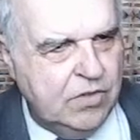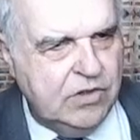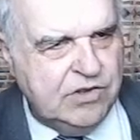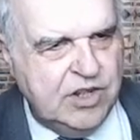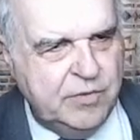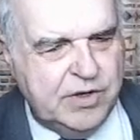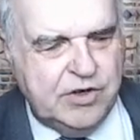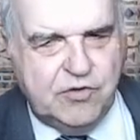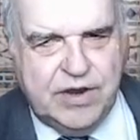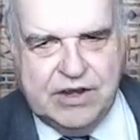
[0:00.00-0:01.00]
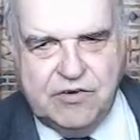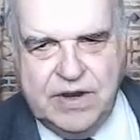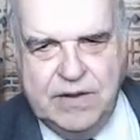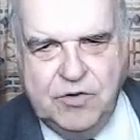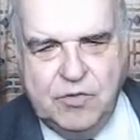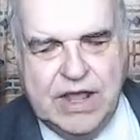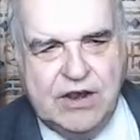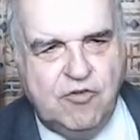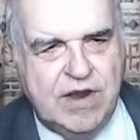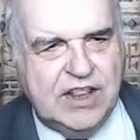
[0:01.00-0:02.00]
sermon directory. You
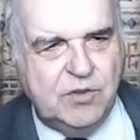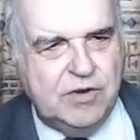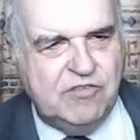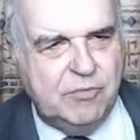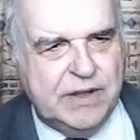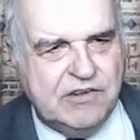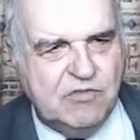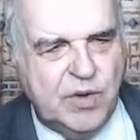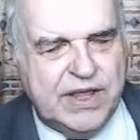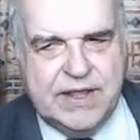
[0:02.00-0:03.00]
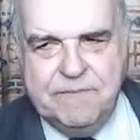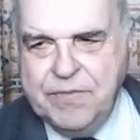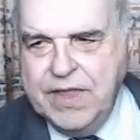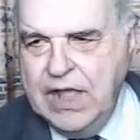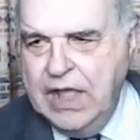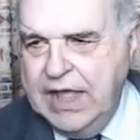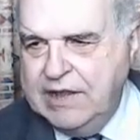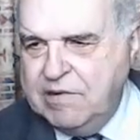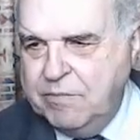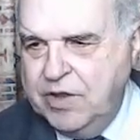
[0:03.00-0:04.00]
can drag them in from elsewhere,
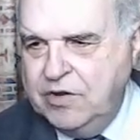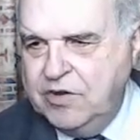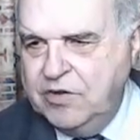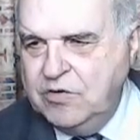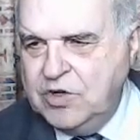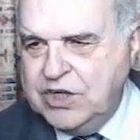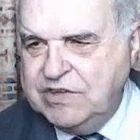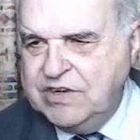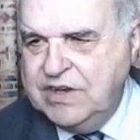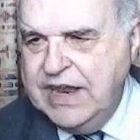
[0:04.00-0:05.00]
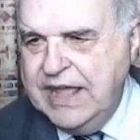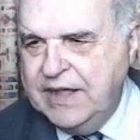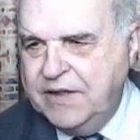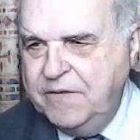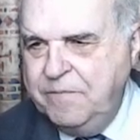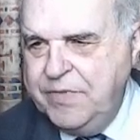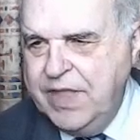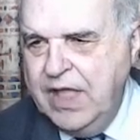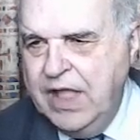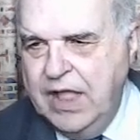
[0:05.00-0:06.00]
as I'm going to do just now.
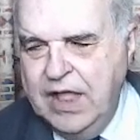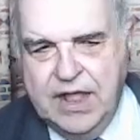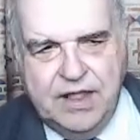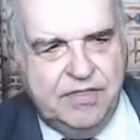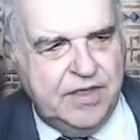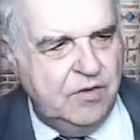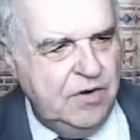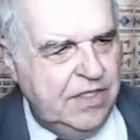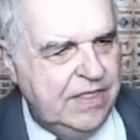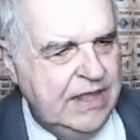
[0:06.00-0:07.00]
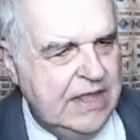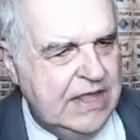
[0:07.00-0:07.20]
The only thing